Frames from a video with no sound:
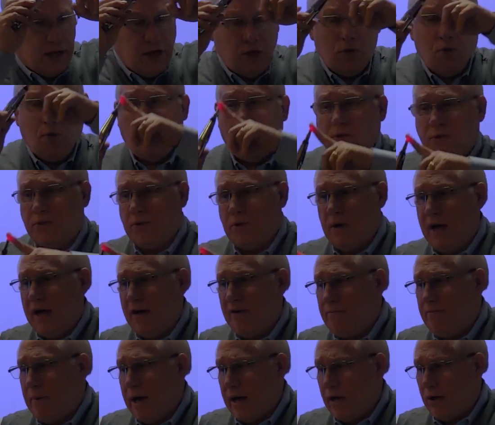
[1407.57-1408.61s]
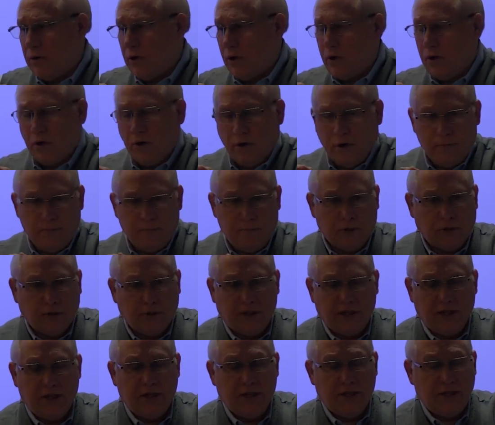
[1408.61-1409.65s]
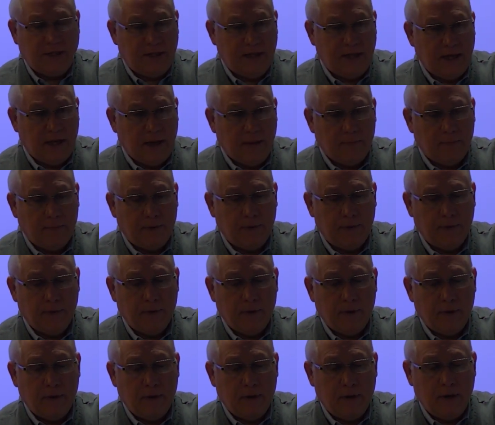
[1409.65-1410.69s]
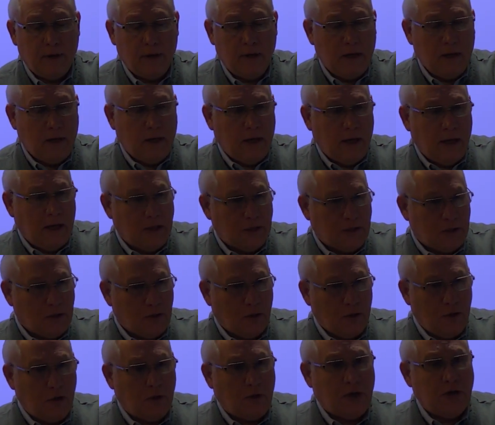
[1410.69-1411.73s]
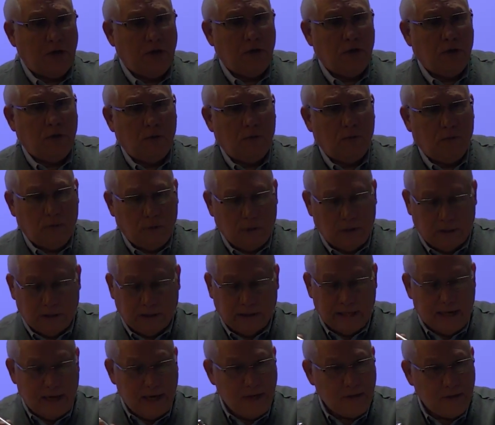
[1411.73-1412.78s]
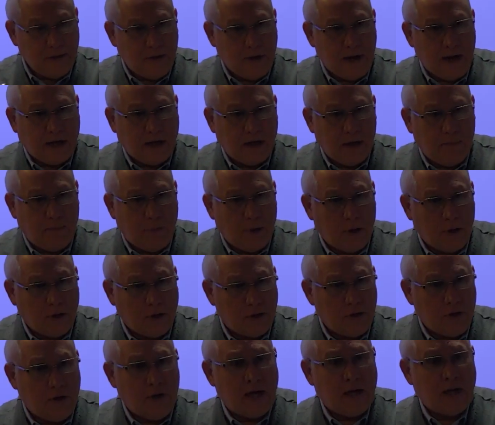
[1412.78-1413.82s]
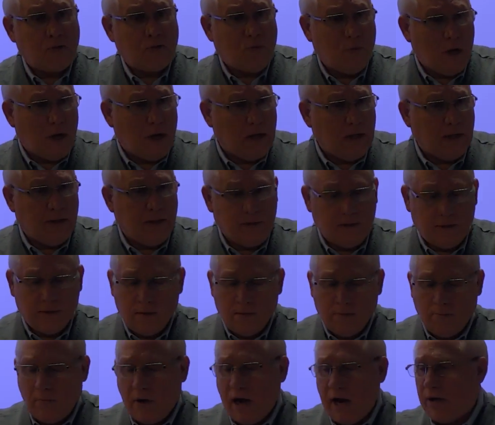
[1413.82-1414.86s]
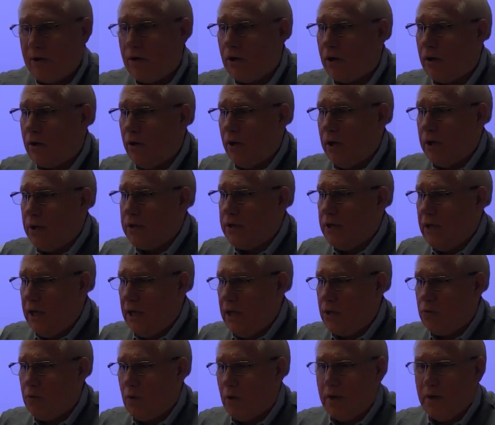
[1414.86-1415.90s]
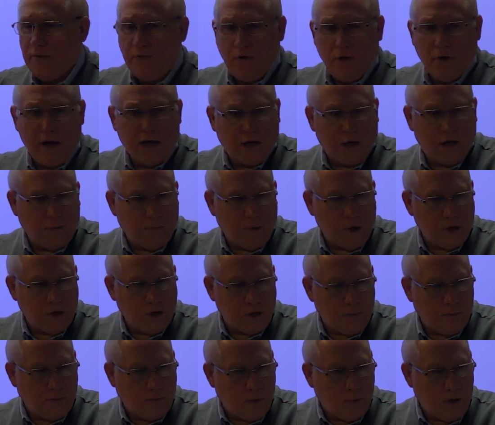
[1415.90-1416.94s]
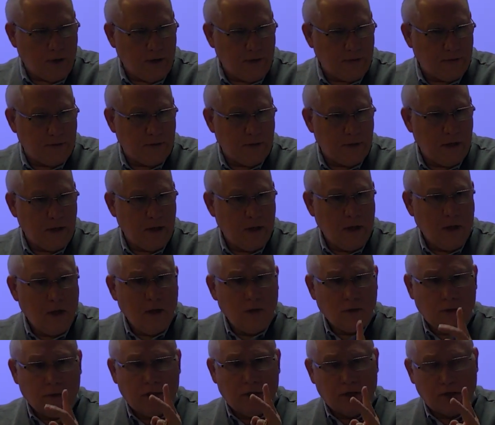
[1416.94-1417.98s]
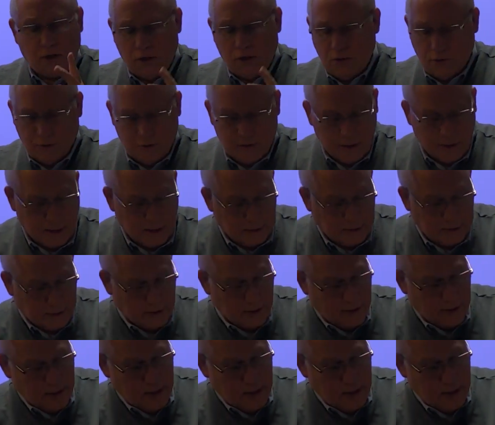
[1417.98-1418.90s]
you also have microcurrent built into the tip. And so you can do laser acupuncture as well as microcurrent to each one of your acupressure points. So that's 2 things.